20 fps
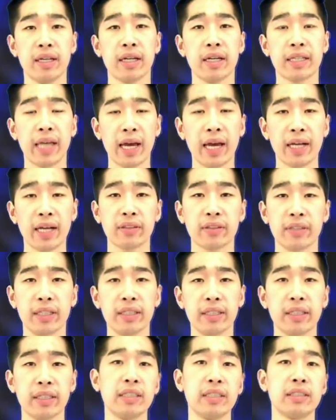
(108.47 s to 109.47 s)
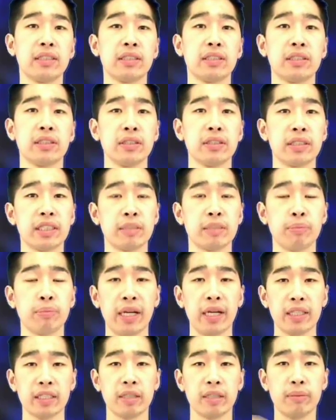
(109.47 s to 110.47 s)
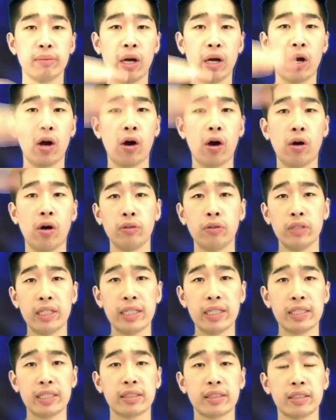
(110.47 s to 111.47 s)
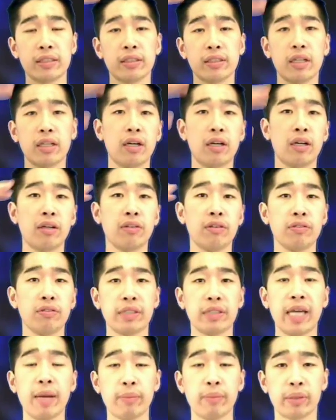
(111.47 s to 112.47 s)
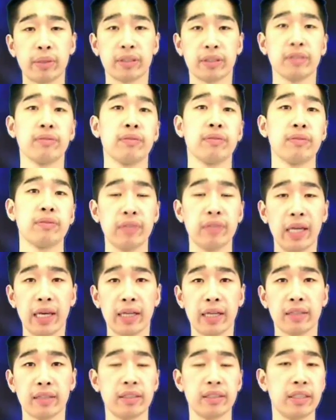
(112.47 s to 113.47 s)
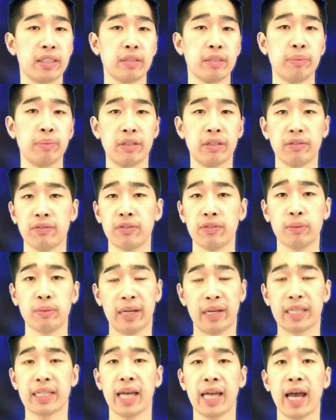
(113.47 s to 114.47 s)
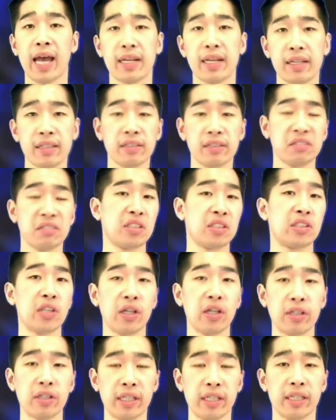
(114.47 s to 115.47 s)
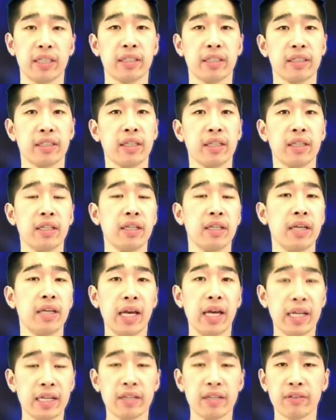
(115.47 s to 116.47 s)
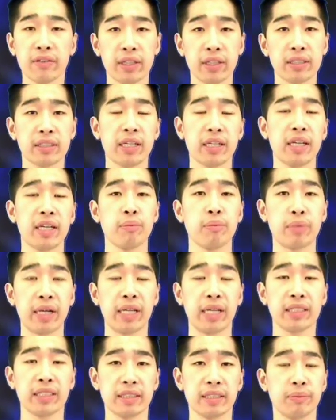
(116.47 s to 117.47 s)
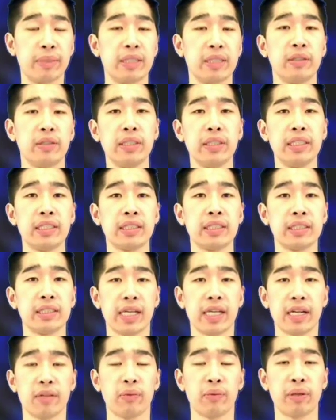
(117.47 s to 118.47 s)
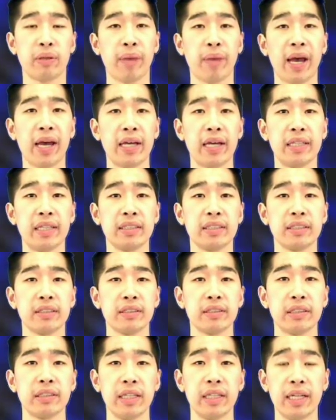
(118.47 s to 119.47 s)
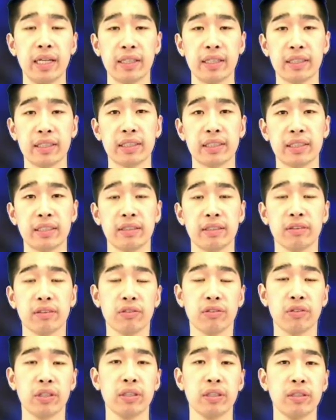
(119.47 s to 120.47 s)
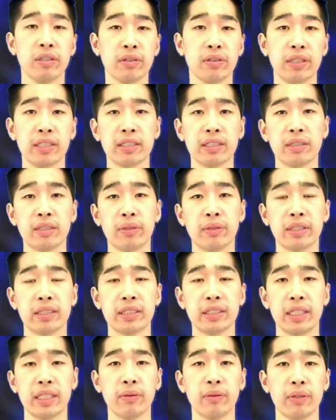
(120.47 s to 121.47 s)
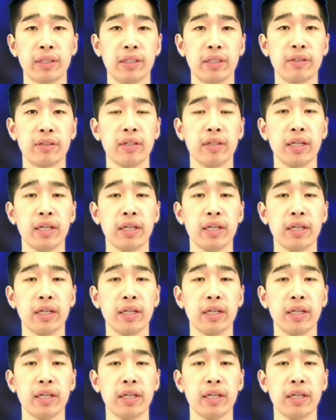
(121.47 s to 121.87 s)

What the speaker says: category, it should display to them a whole list of cameras. And it could be from like Canon, Sony, any of those kind of brands, and it'd be all listed down in one page. Now, there's a few little things I want to share with you